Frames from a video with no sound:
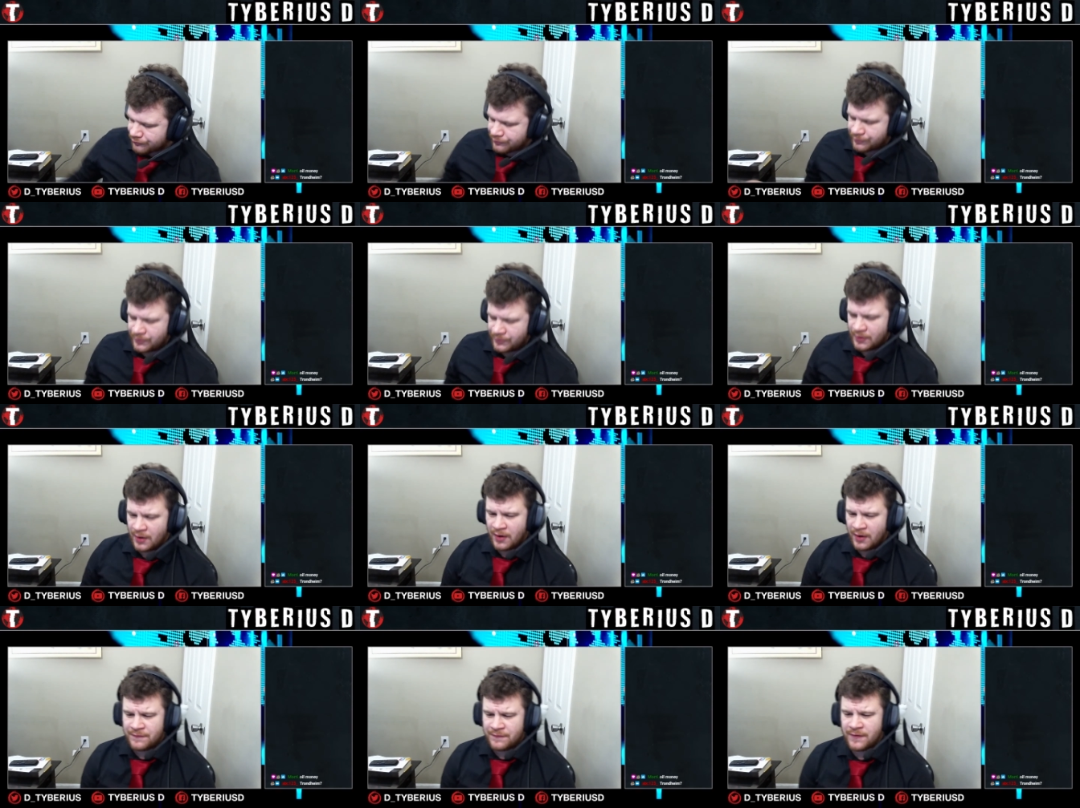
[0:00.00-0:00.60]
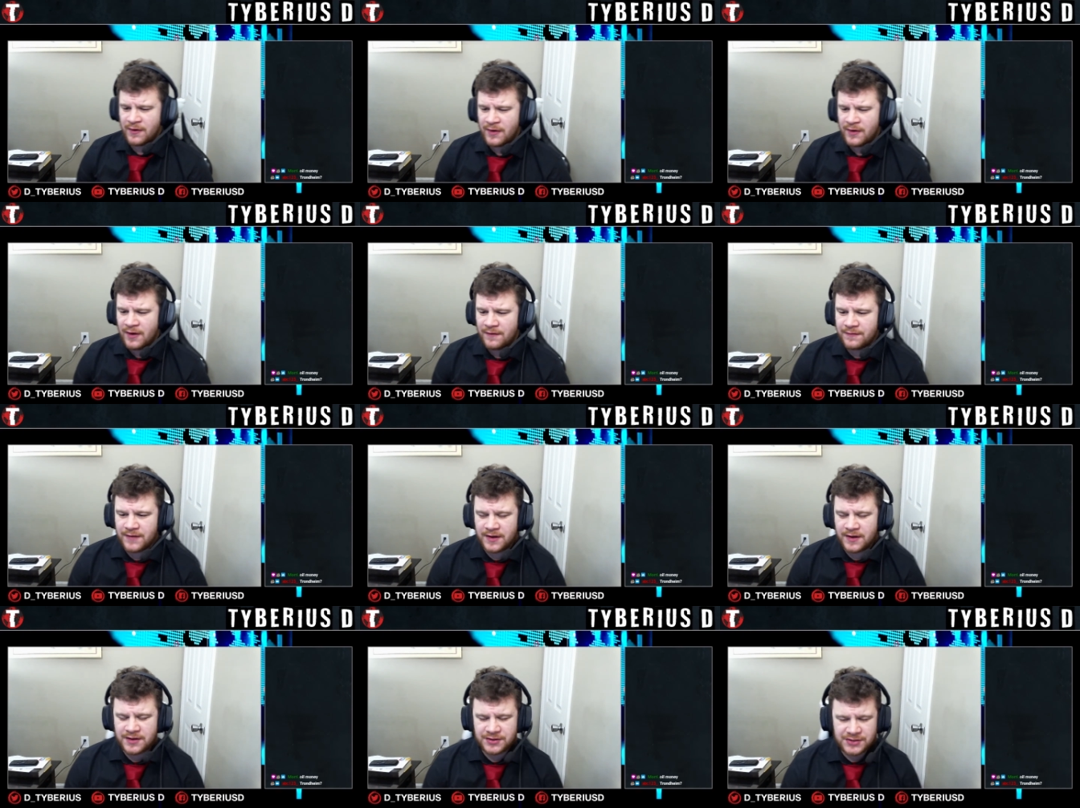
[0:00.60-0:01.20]
All right, fair enough.
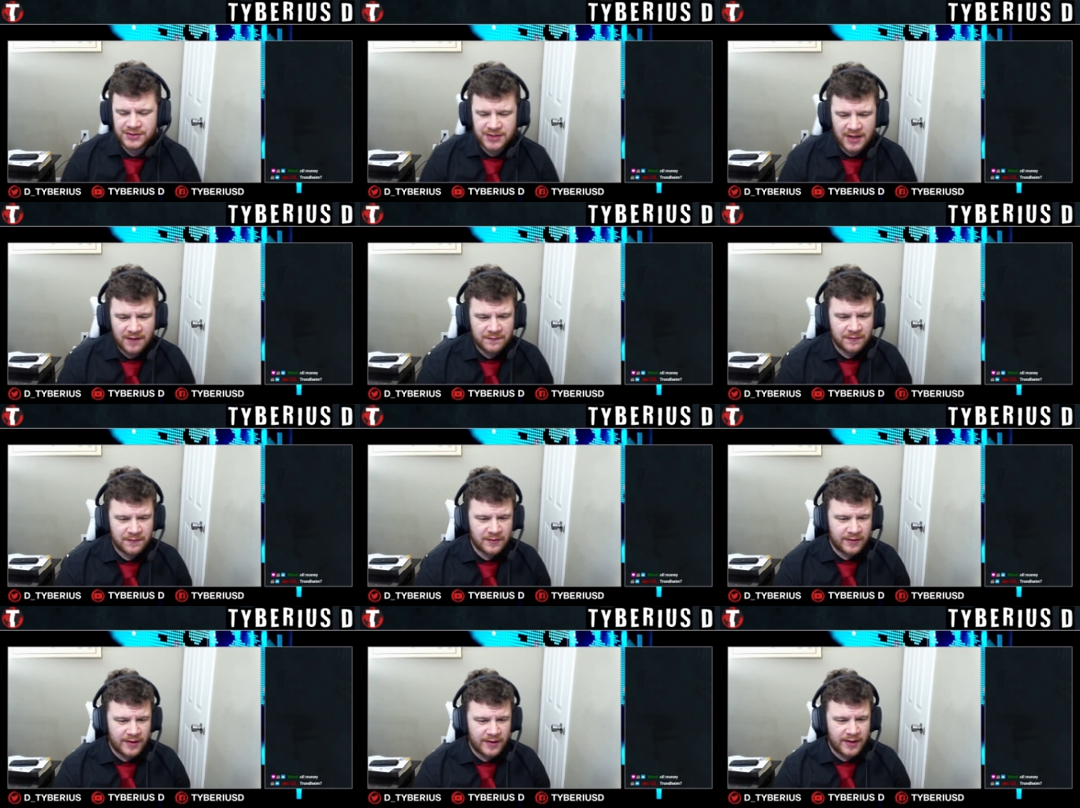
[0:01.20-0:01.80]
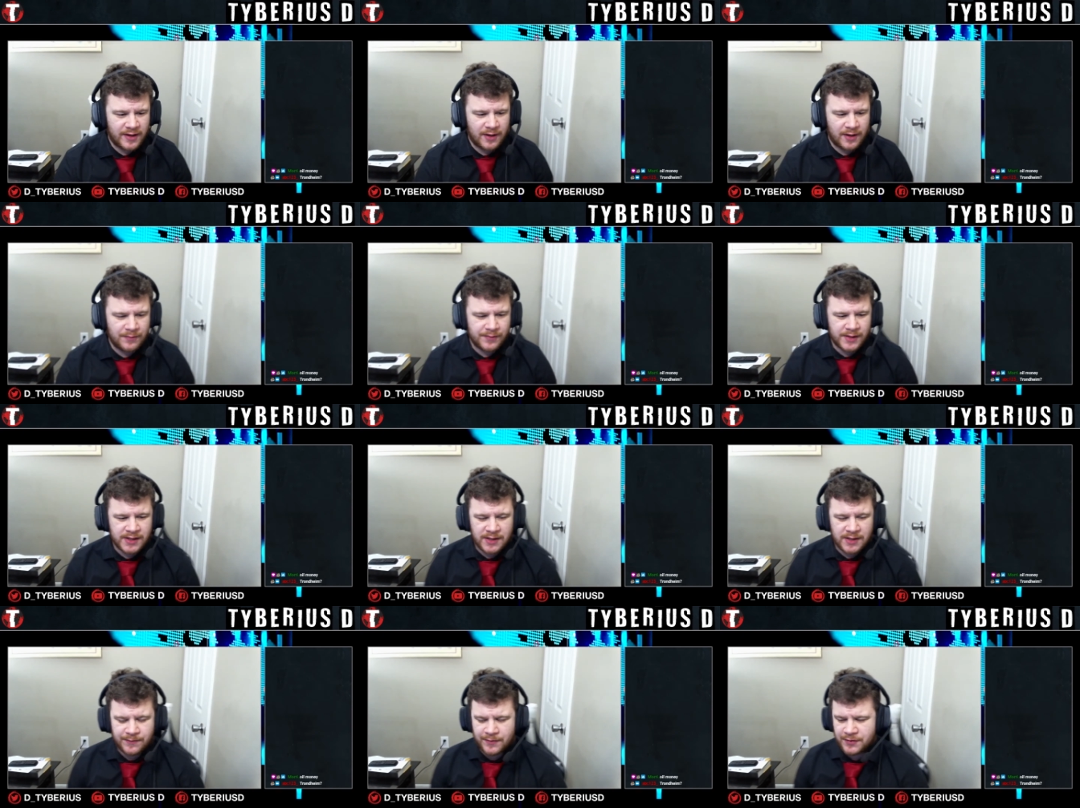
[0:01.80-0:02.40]
Thank you, chat, for helping me
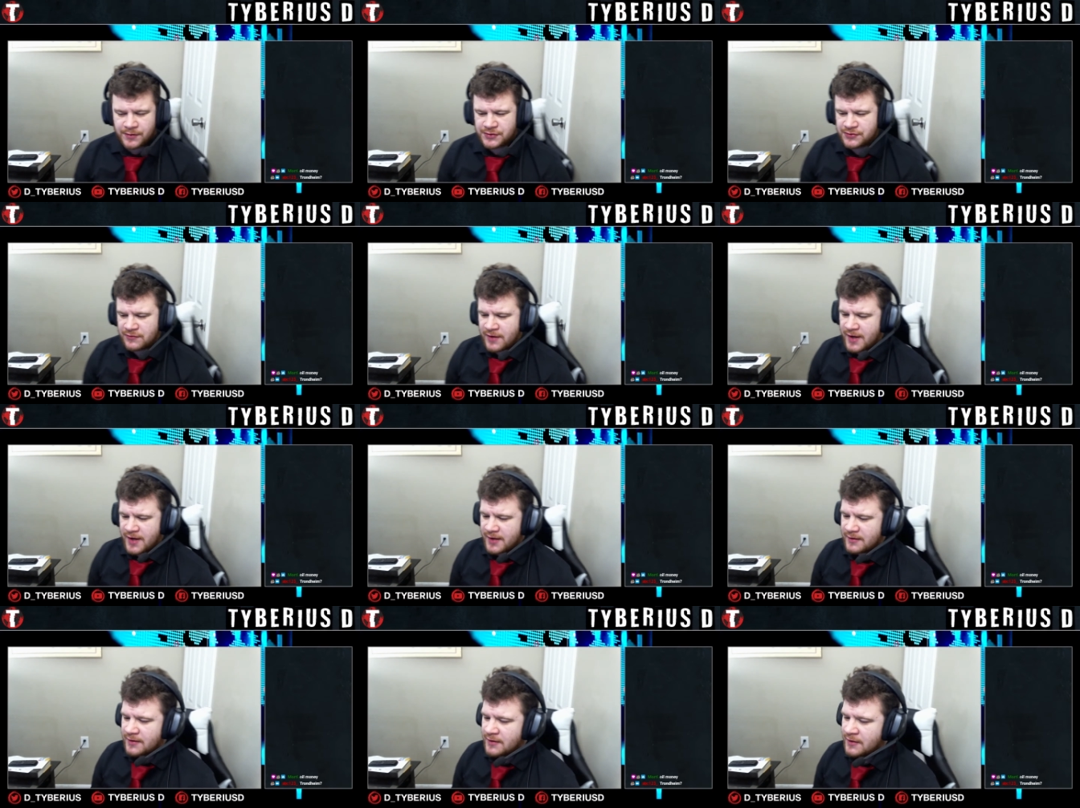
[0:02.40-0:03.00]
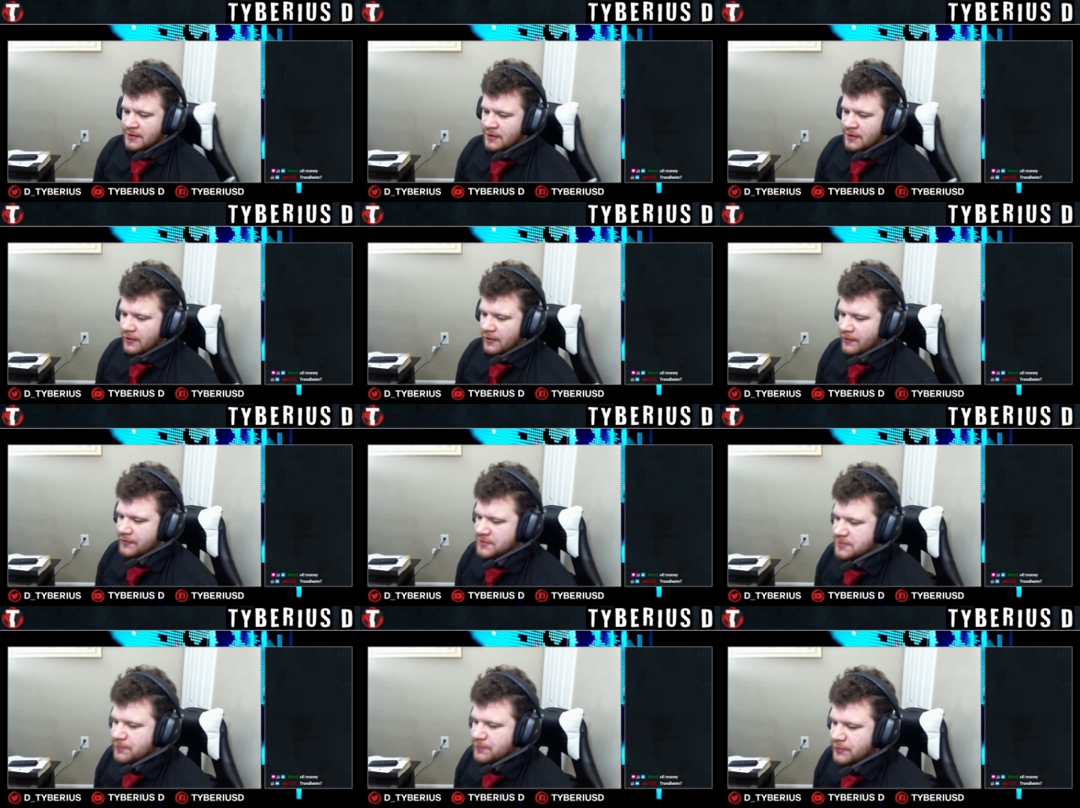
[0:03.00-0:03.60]
keep on track.
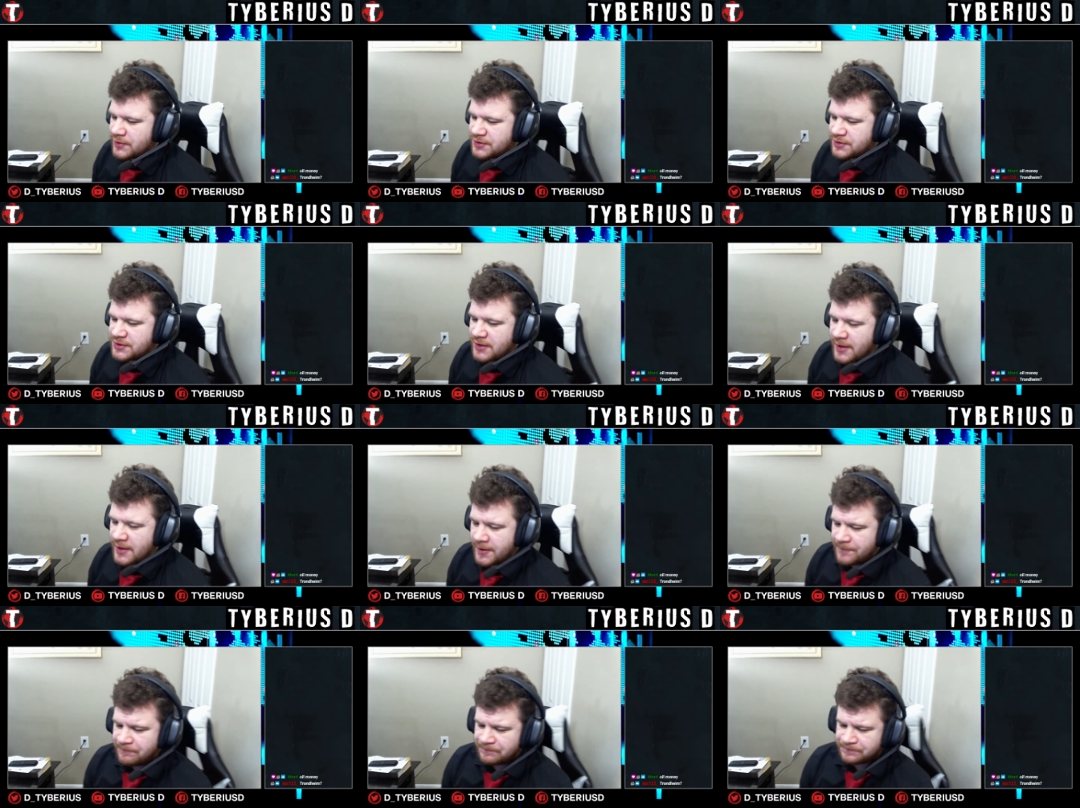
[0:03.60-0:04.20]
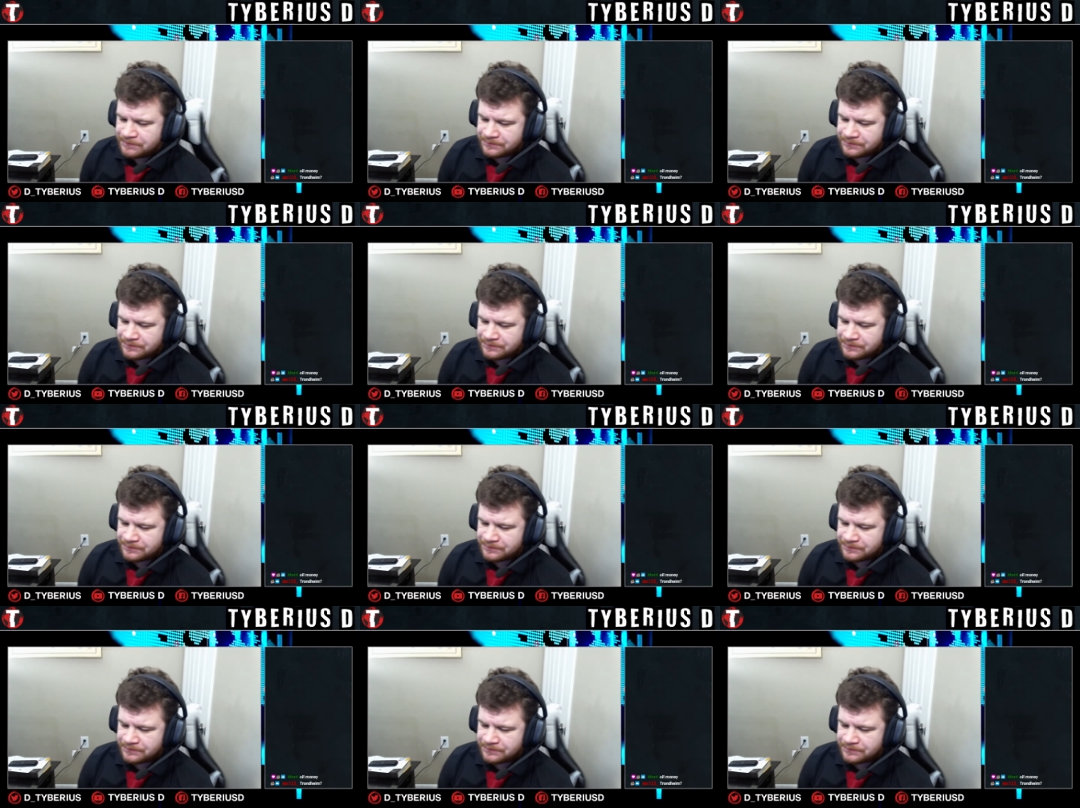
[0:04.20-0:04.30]
Always appreciated.